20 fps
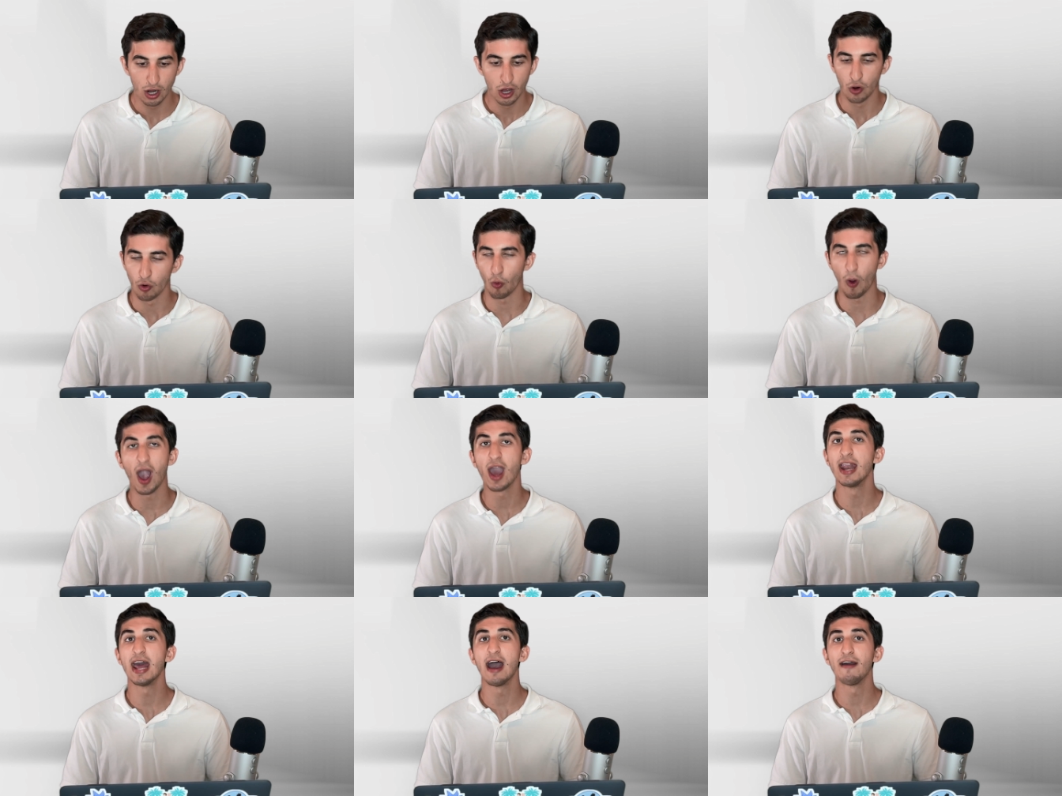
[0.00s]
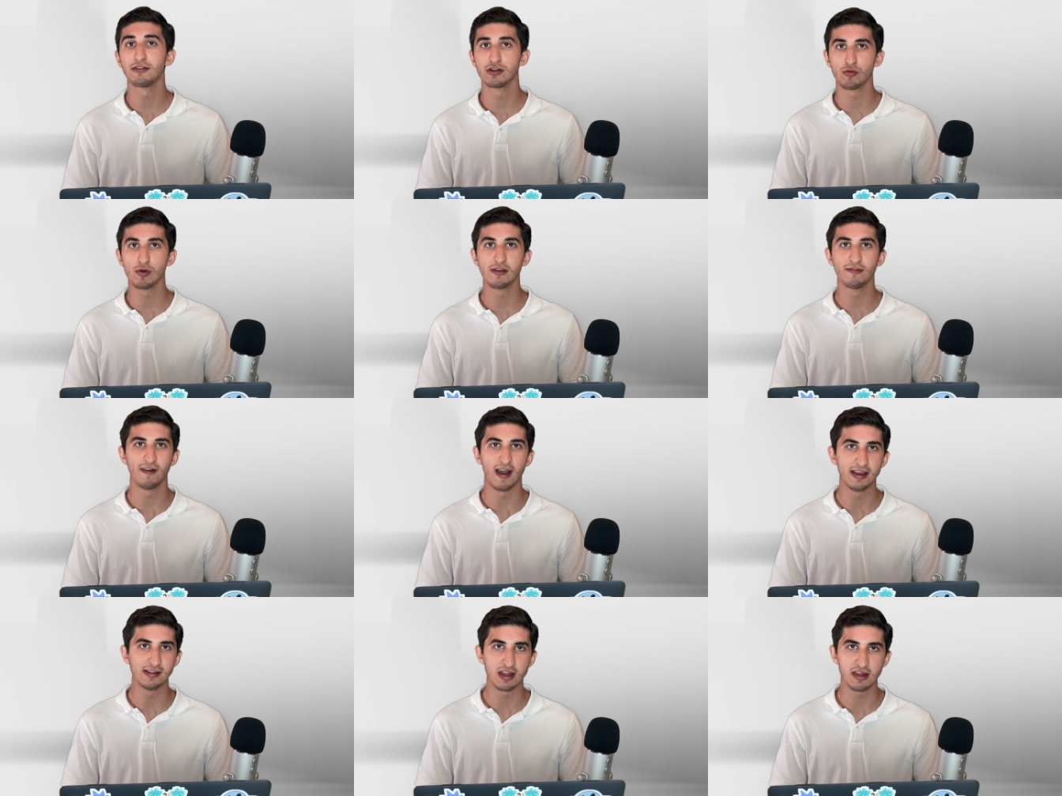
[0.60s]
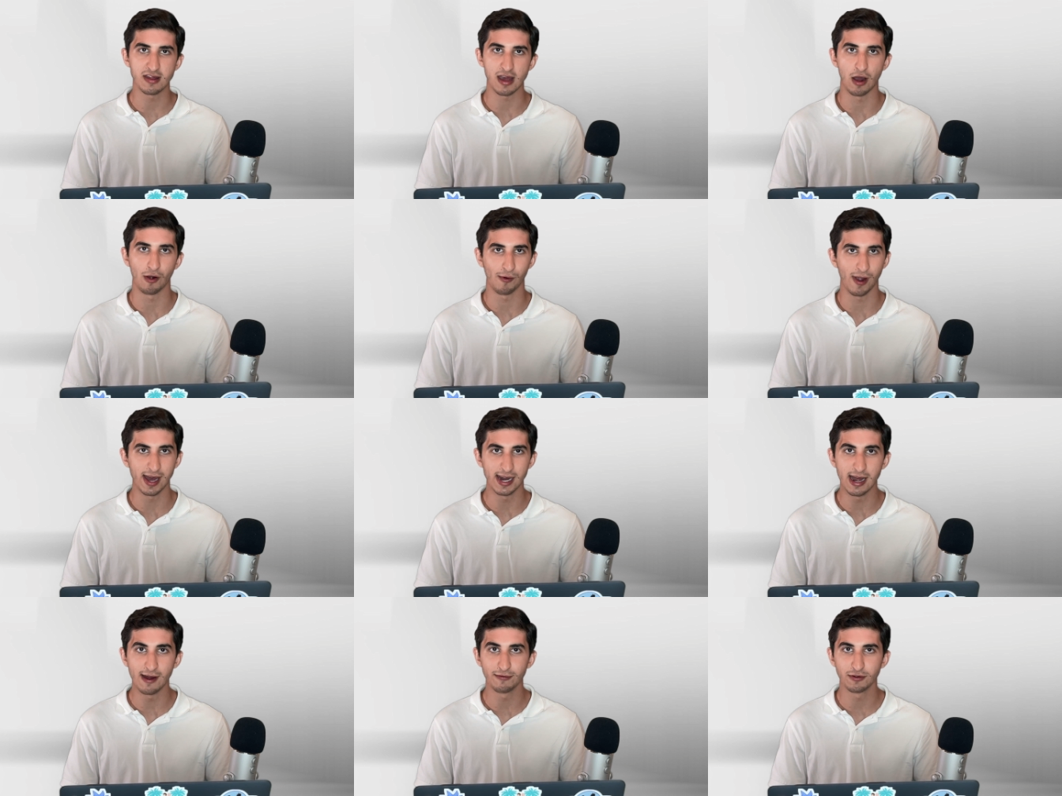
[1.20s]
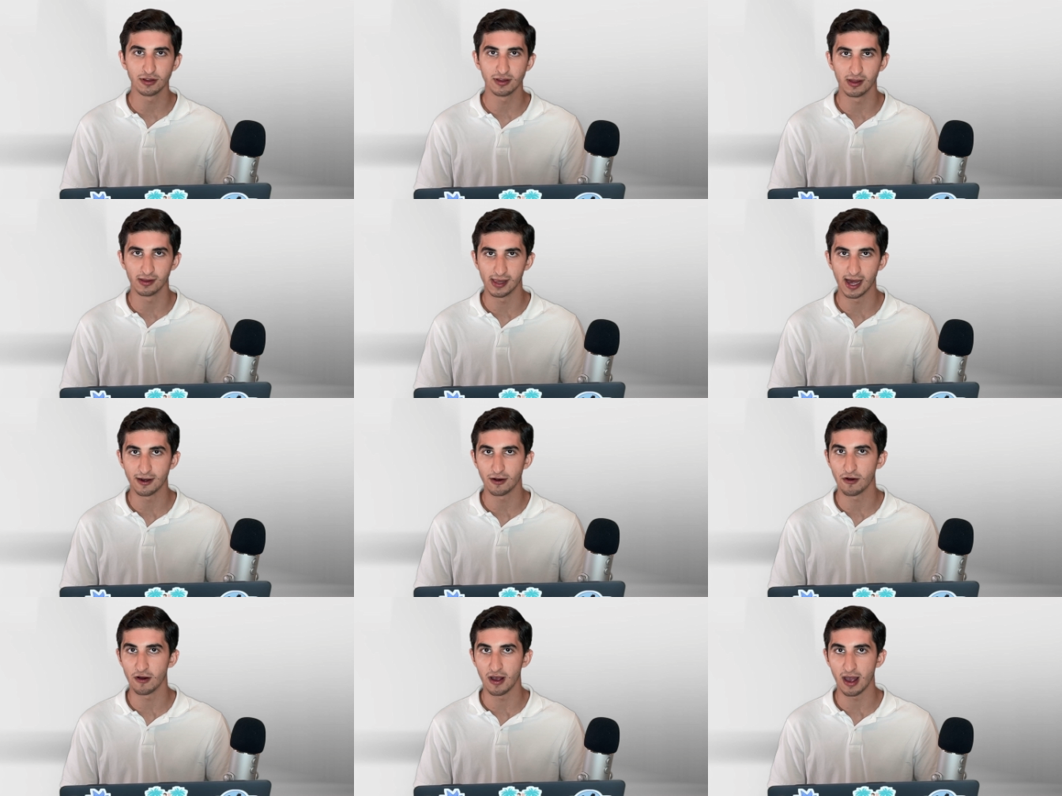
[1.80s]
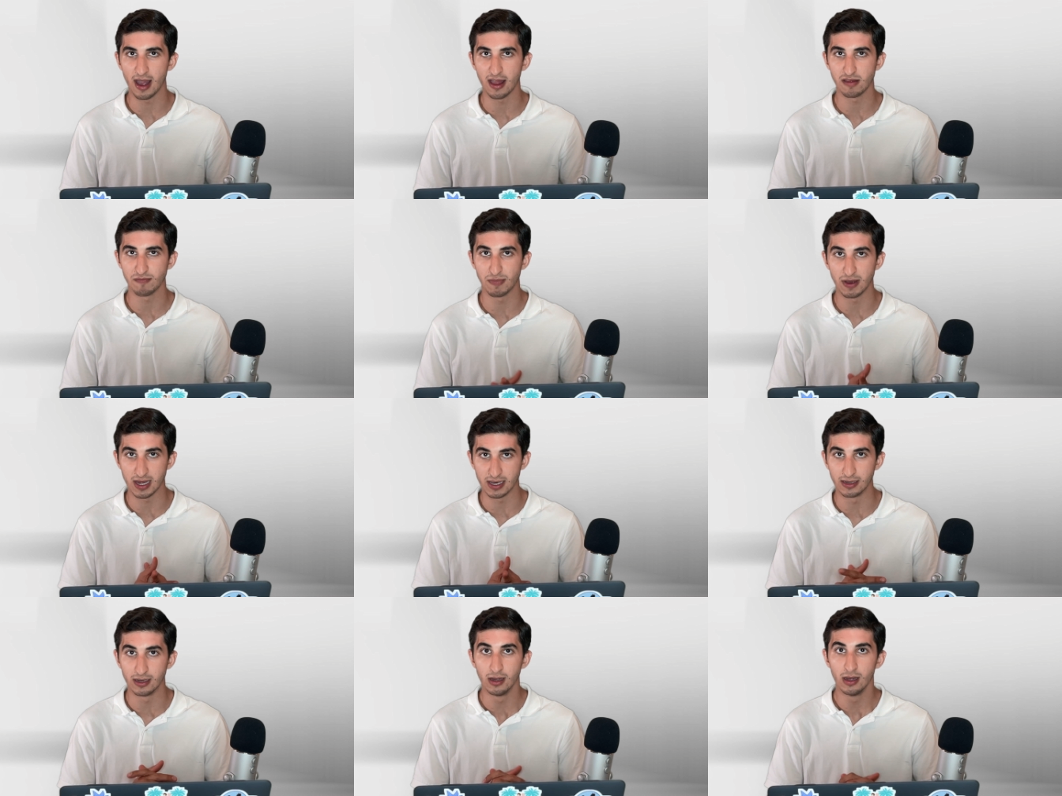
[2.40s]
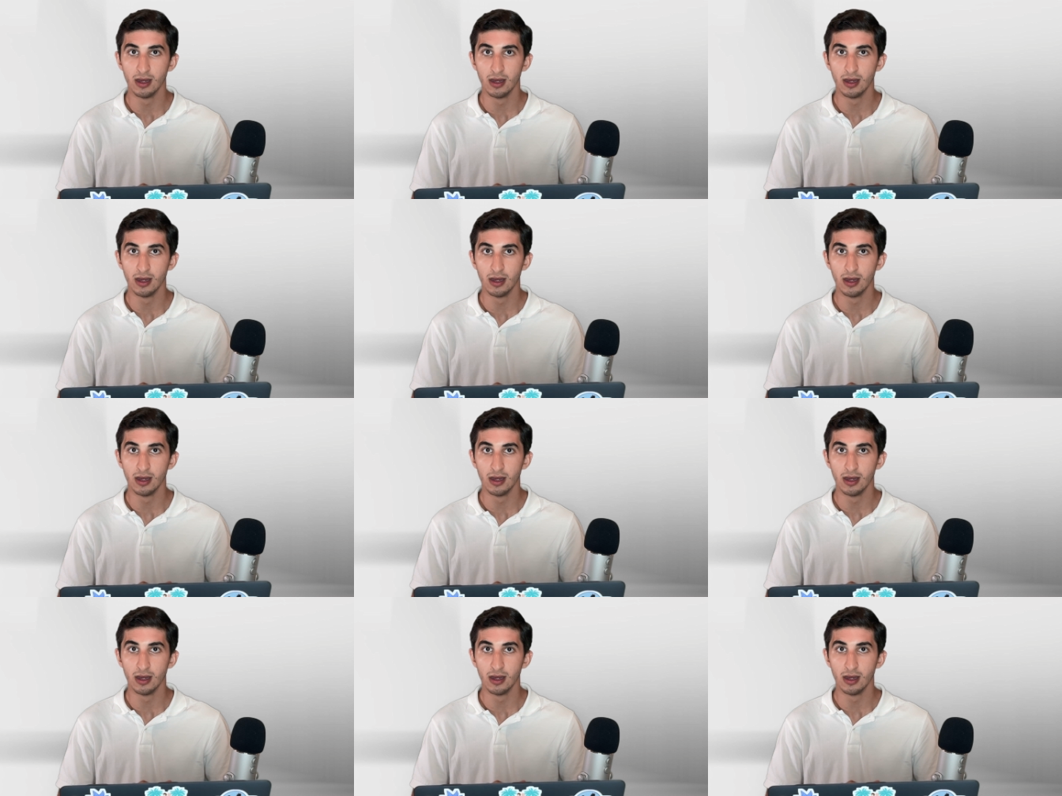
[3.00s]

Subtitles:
right after we find this out, right after the letter has been